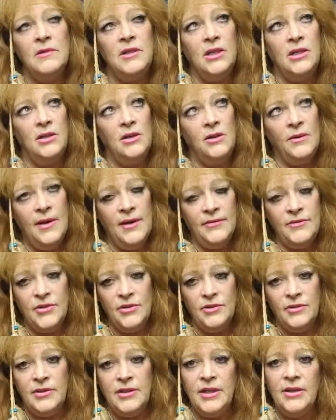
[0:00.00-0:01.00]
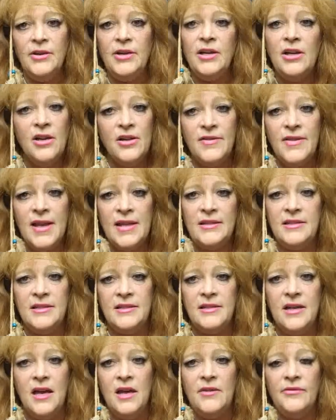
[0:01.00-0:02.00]
you know, after hearing all that
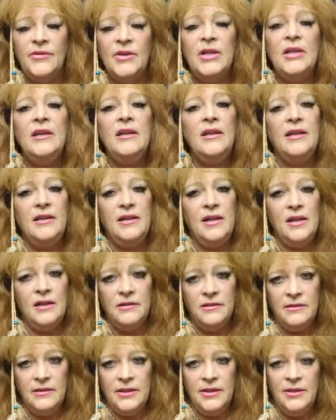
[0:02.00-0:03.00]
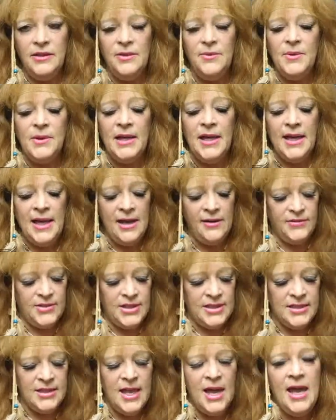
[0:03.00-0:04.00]
stuff, you know, hearing what I have to
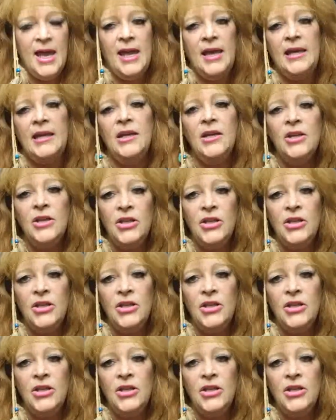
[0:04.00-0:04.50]
say,